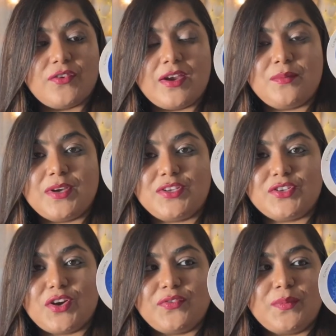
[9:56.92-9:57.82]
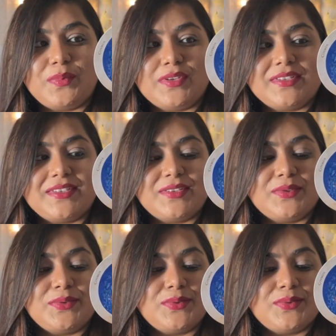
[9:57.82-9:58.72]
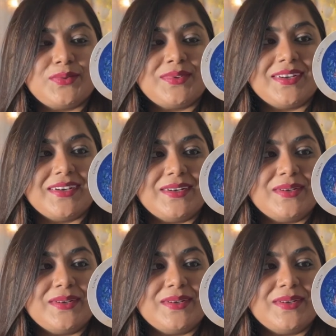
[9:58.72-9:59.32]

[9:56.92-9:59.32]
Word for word: very much of a person who